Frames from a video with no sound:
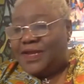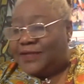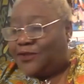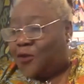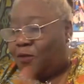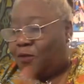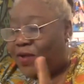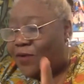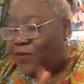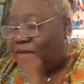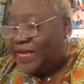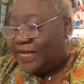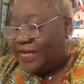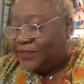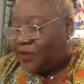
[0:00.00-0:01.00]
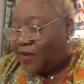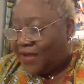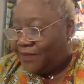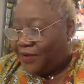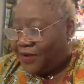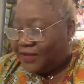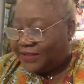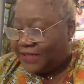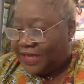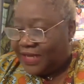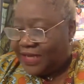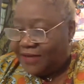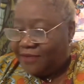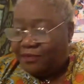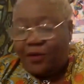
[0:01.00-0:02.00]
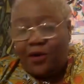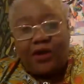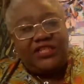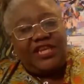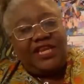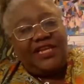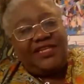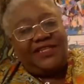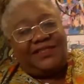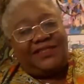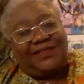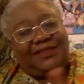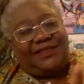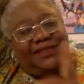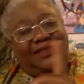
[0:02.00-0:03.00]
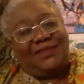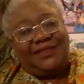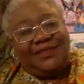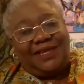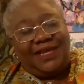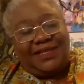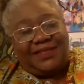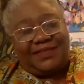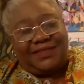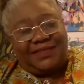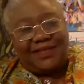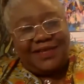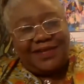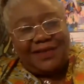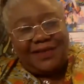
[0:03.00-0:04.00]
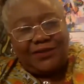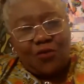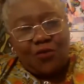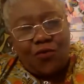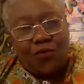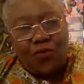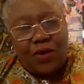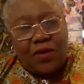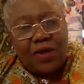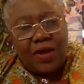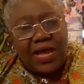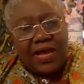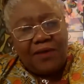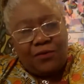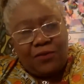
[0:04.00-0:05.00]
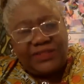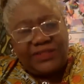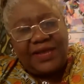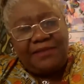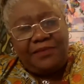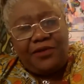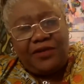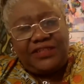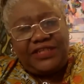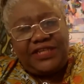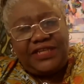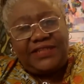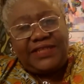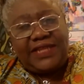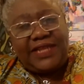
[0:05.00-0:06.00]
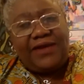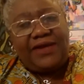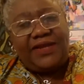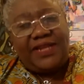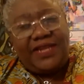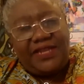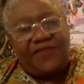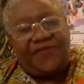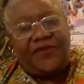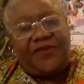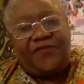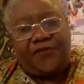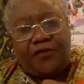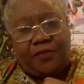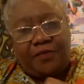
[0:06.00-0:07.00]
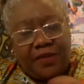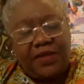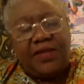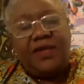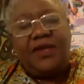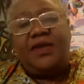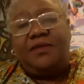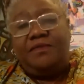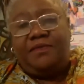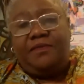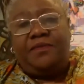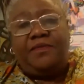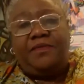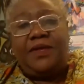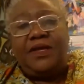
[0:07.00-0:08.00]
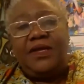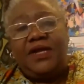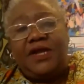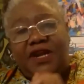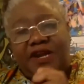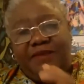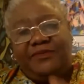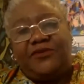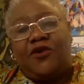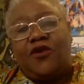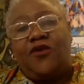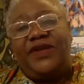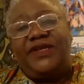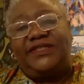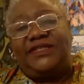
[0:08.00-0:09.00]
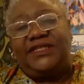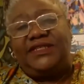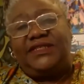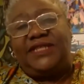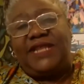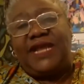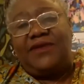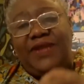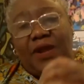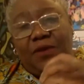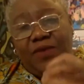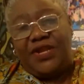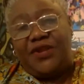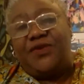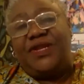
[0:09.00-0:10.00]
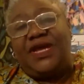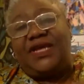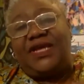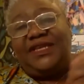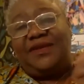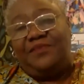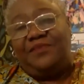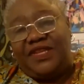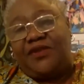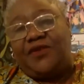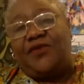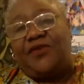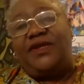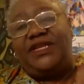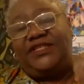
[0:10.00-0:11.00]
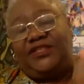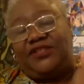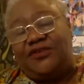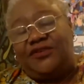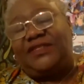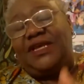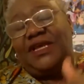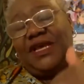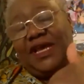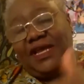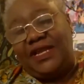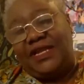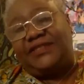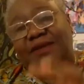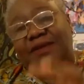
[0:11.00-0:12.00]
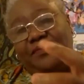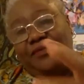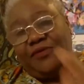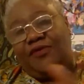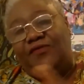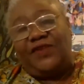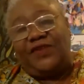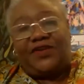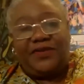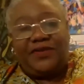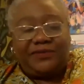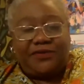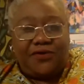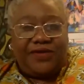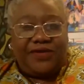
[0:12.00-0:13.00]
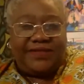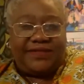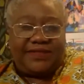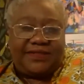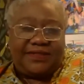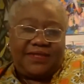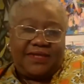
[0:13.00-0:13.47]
So we didn't talk about blockchains yet. So what are blockchains and how are they different from cryptocurrencies? Now that we know that Bitcoin is just an example of a cryptocurrency.